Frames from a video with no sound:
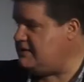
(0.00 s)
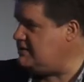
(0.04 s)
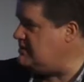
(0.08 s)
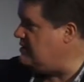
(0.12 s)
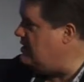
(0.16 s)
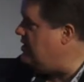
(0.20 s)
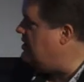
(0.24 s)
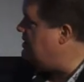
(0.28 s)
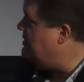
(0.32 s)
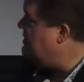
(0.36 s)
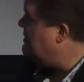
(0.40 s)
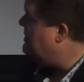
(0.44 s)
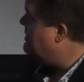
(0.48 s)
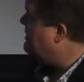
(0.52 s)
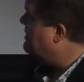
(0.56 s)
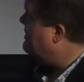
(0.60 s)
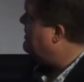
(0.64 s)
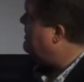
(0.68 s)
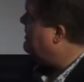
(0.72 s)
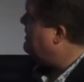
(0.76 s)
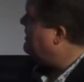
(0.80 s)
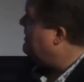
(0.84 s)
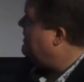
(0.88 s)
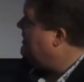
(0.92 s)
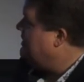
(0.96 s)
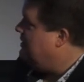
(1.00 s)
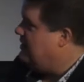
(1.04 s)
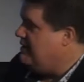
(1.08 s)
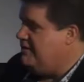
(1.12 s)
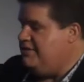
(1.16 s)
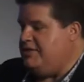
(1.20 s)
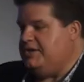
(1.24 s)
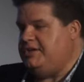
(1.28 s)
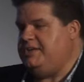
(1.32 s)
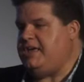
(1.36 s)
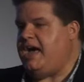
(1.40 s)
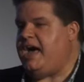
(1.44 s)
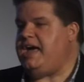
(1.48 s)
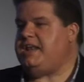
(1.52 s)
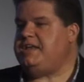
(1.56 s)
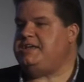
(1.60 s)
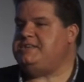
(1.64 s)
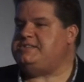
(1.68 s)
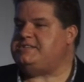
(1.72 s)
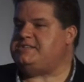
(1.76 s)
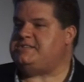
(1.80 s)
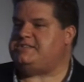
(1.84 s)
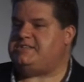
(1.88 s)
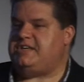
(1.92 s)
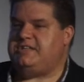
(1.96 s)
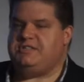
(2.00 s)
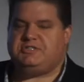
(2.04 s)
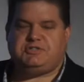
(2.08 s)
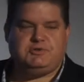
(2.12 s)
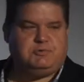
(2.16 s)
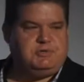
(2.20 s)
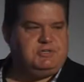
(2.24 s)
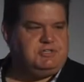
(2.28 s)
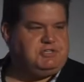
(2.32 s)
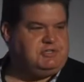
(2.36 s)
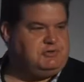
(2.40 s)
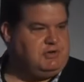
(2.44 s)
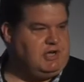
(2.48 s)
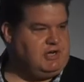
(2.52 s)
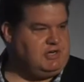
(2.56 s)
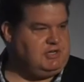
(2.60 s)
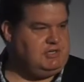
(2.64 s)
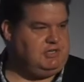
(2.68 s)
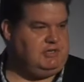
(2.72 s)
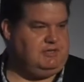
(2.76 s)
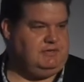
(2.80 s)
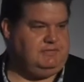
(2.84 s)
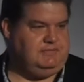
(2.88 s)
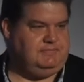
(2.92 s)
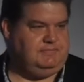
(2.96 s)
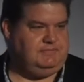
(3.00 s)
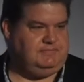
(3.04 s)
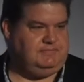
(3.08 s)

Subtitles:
So the gut is a sensory structure.